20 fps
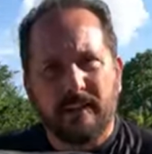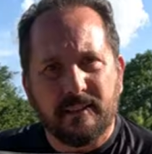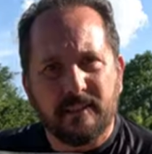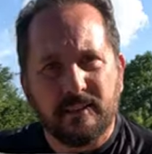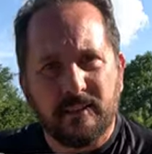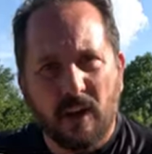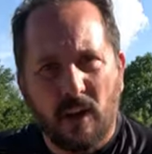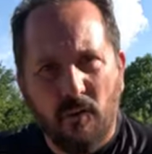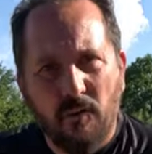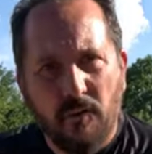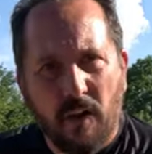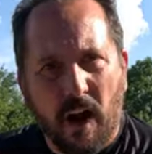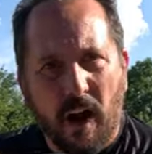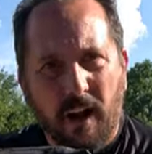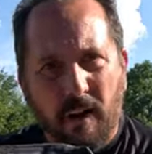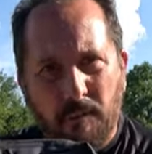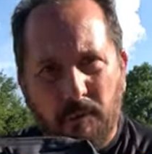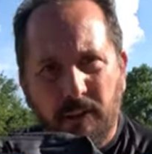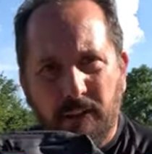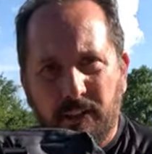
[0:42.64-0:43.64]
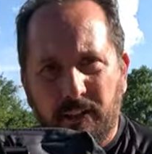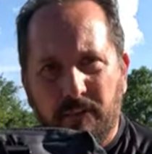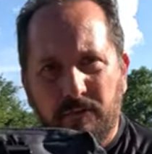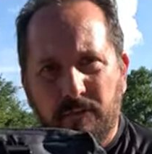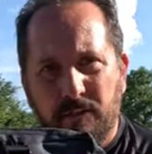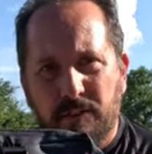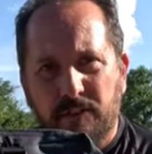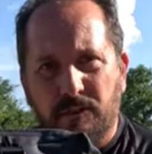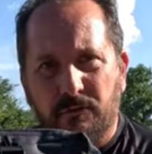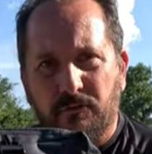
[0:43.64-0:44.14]
itself, I'm going to
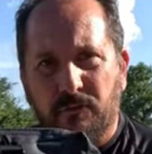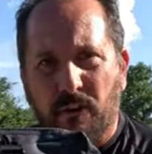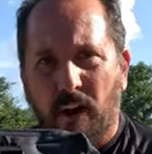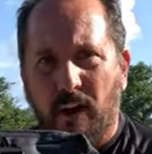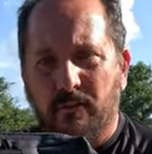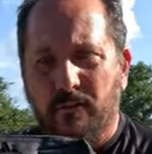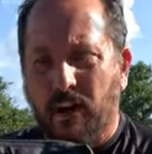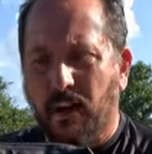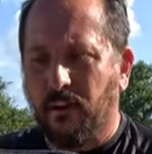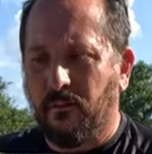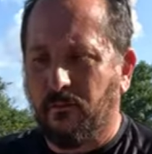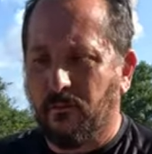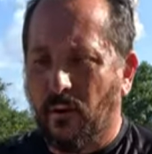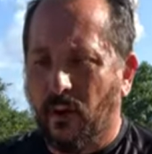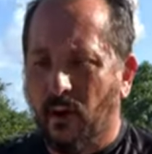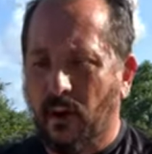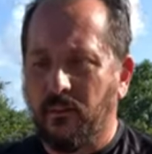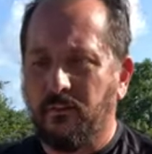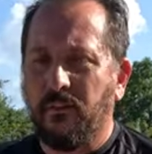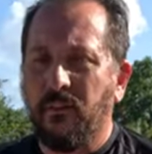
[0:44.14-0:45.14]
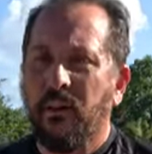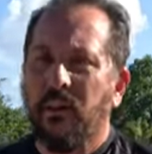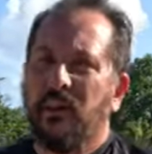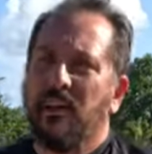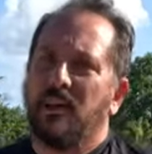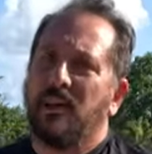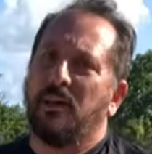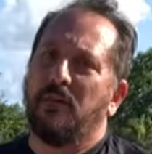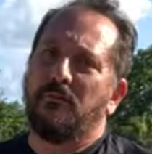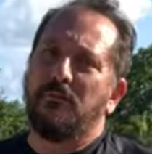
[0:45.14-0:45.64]
give this a 5 out of 5.
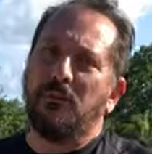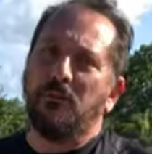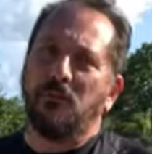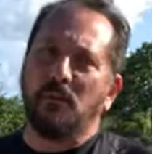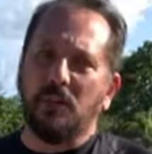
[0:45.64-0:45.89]
If you're